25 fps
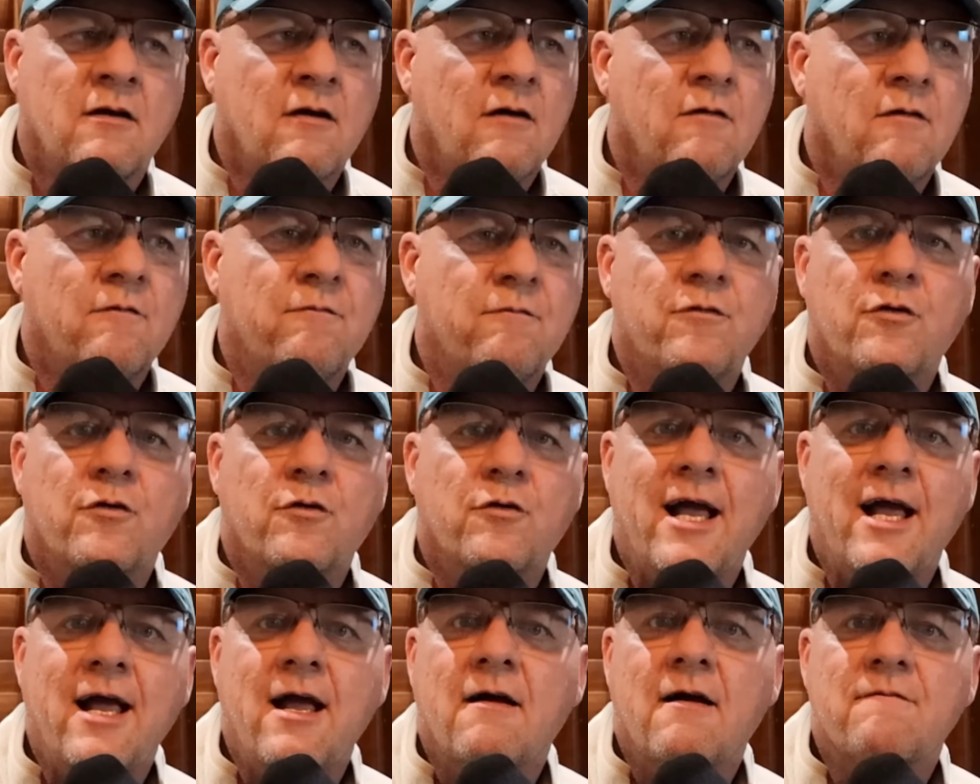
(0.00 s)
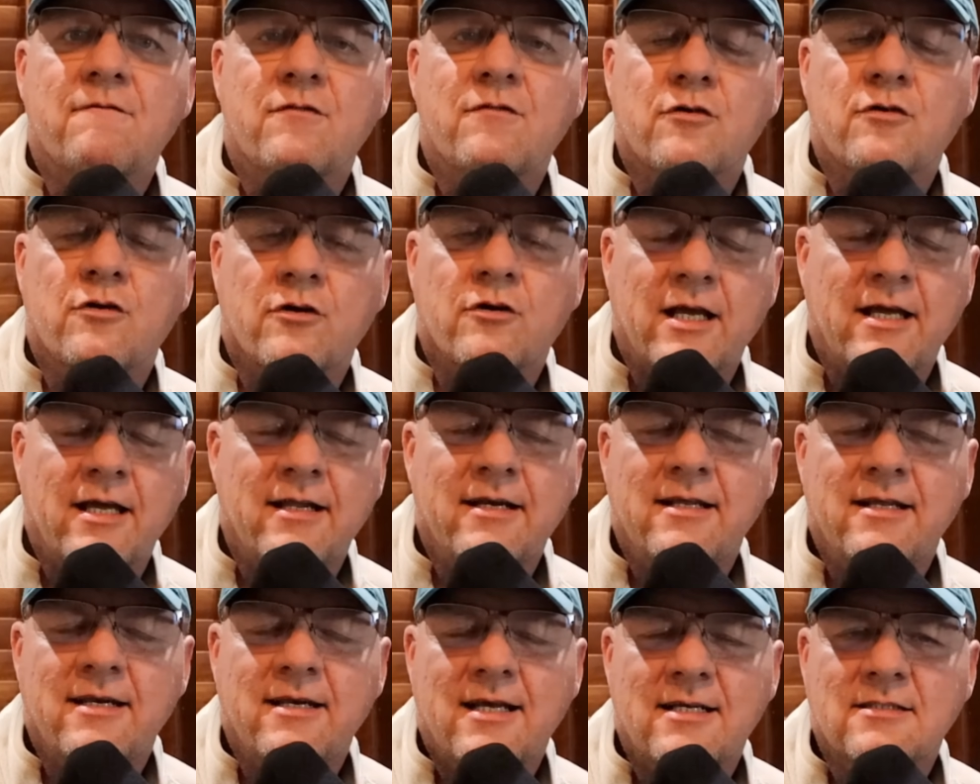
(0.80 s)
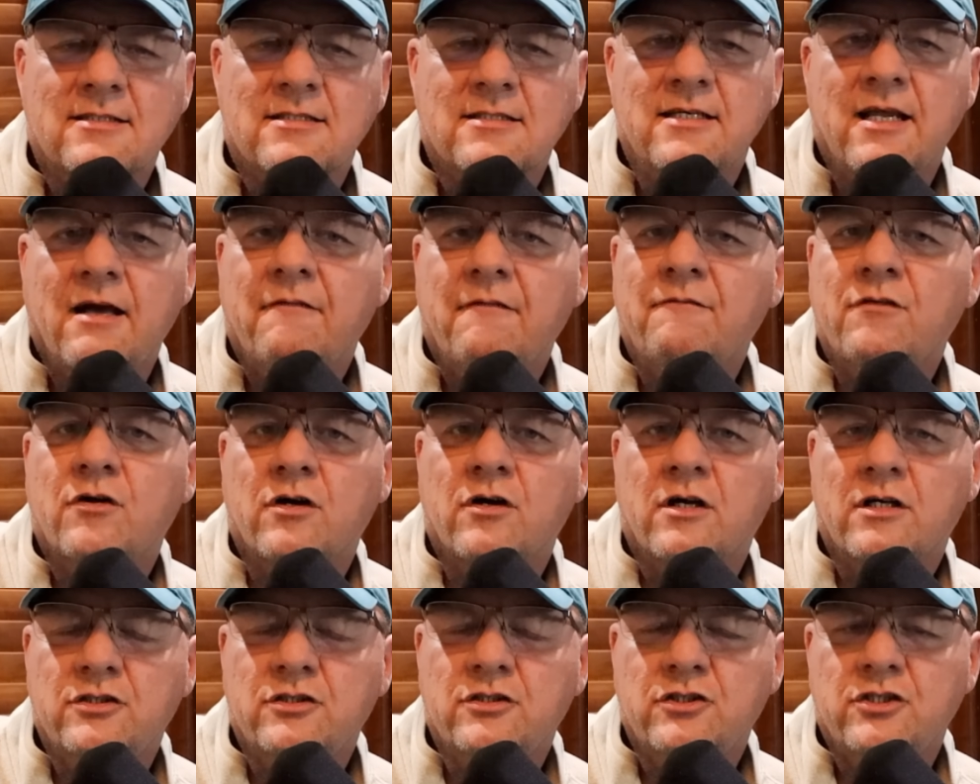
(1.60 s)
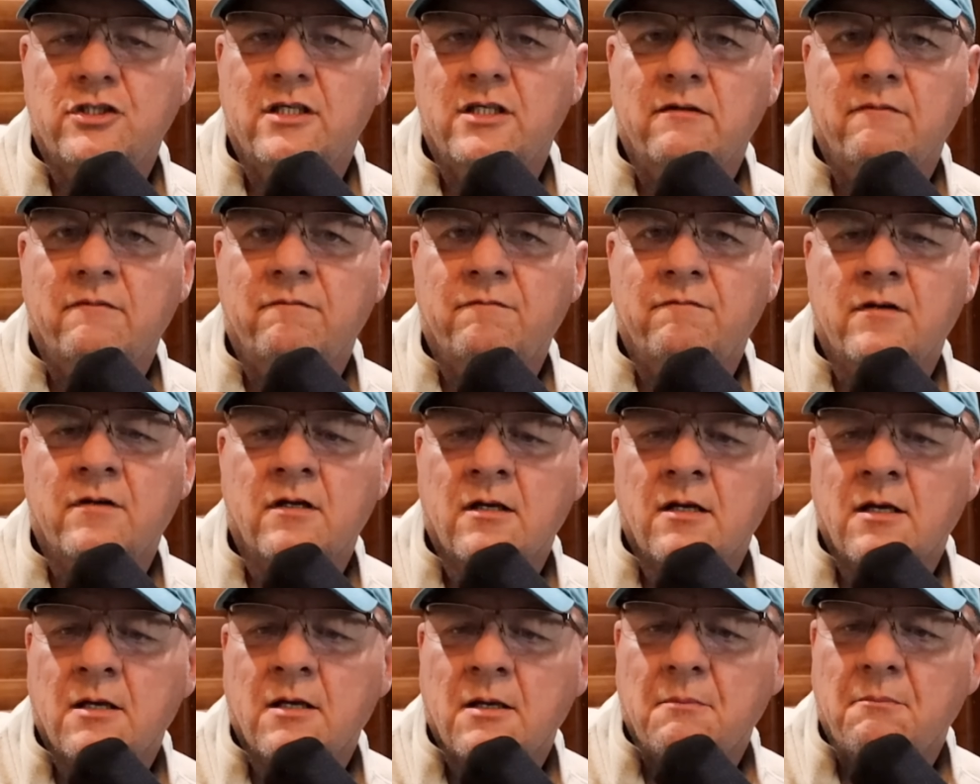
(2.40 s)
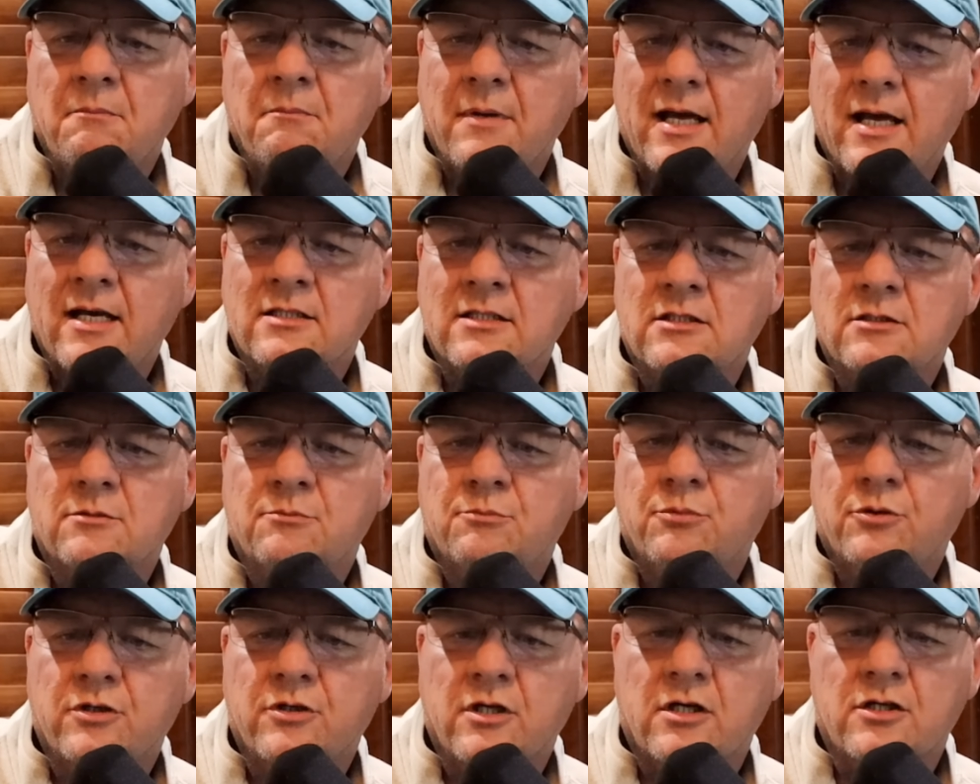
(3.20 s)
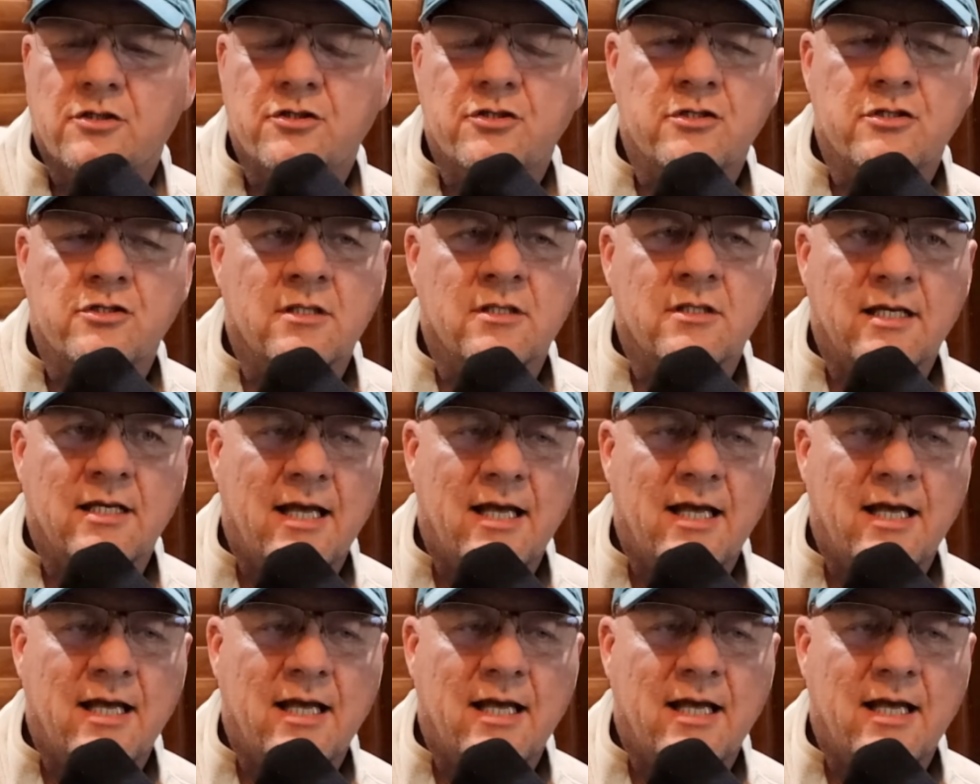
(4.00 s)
forever, and it has never achieved mass production.